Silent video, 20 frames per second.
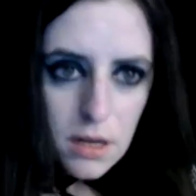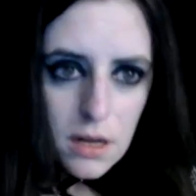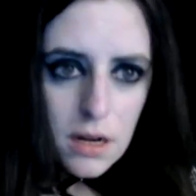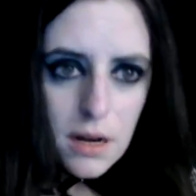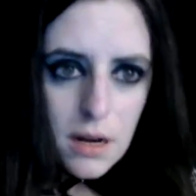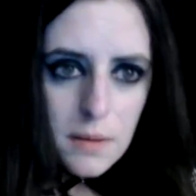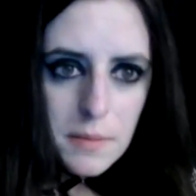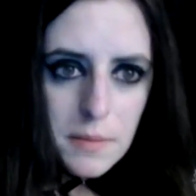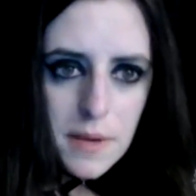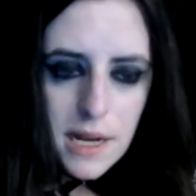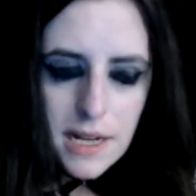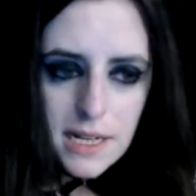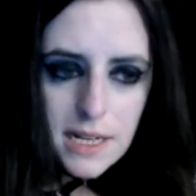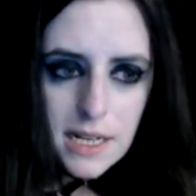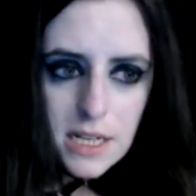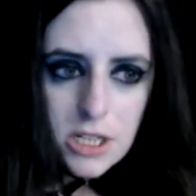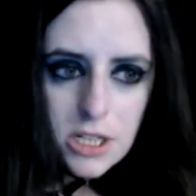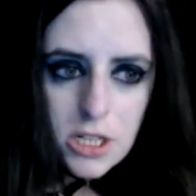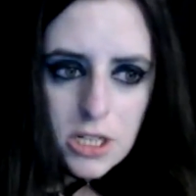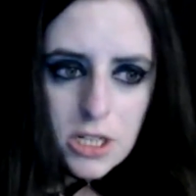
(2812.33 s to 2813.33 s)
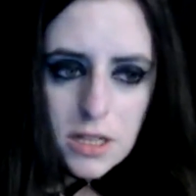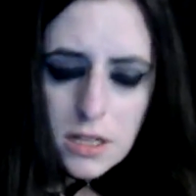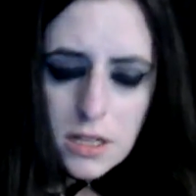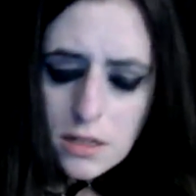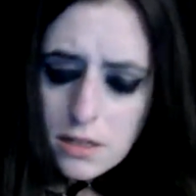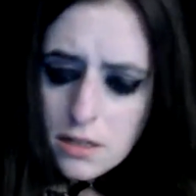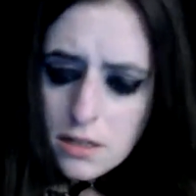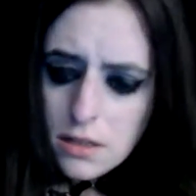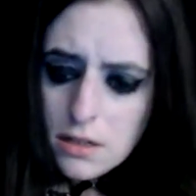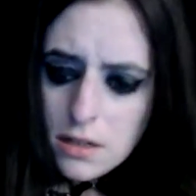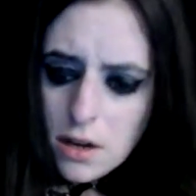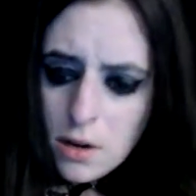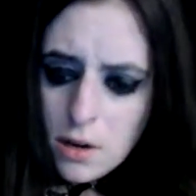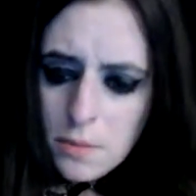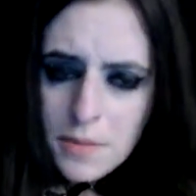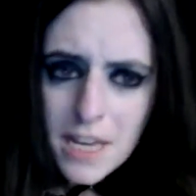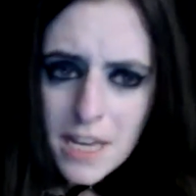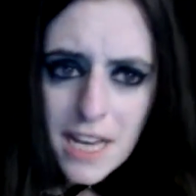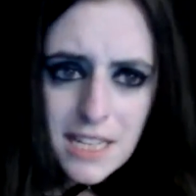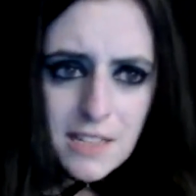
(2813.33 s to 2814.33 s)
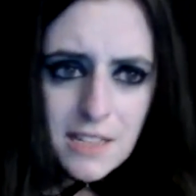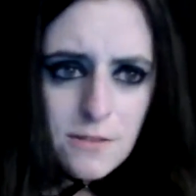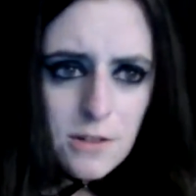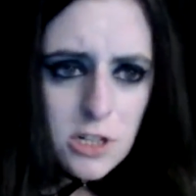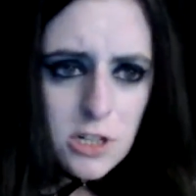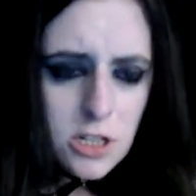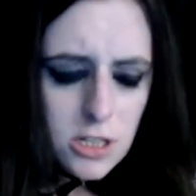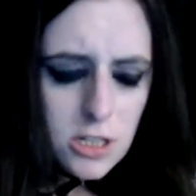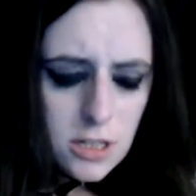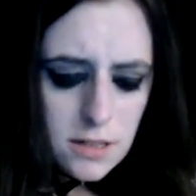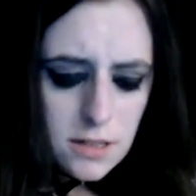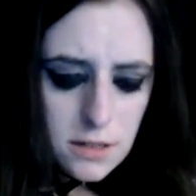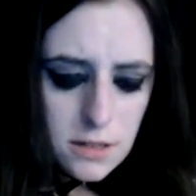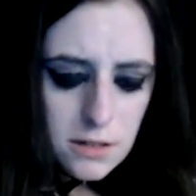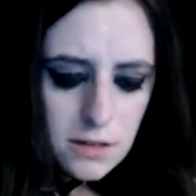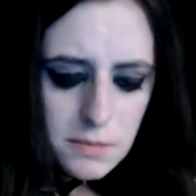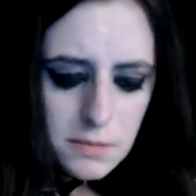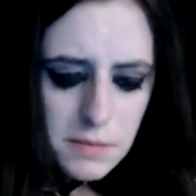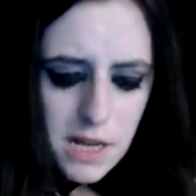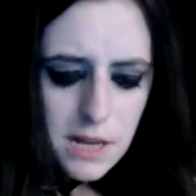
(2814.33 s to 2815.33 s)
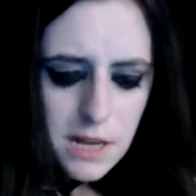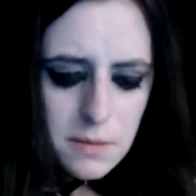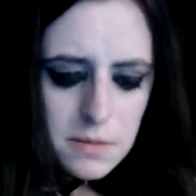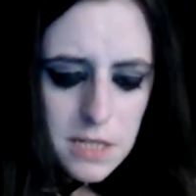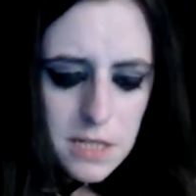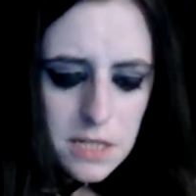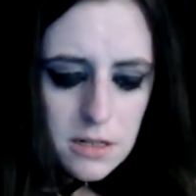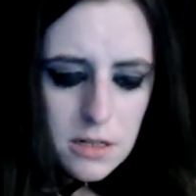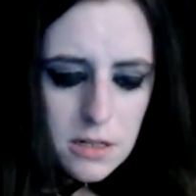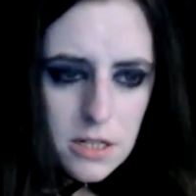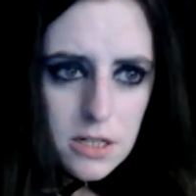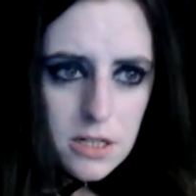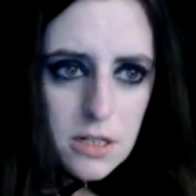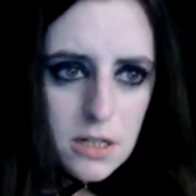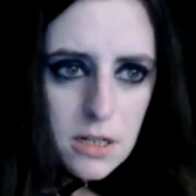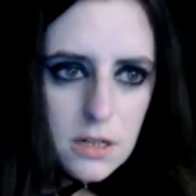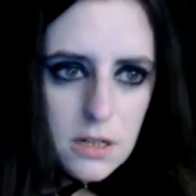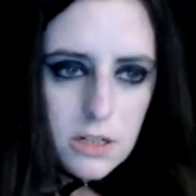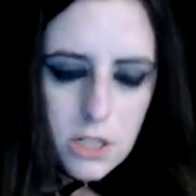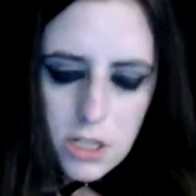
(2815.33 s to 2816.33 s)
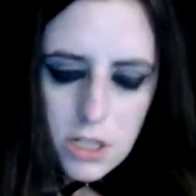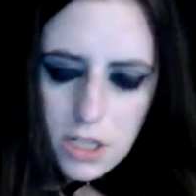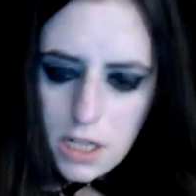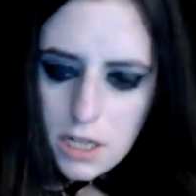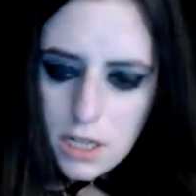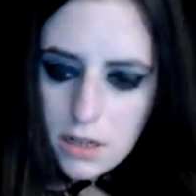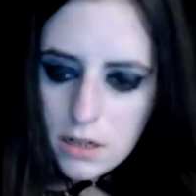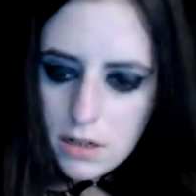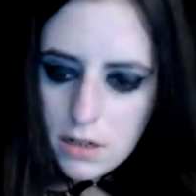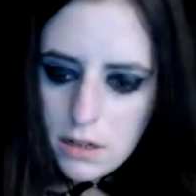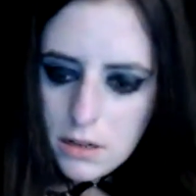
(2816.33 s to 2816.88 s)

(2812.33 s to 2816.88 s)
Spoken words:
I'm paying attention. There's an OBS version of Streamlabs? Shit.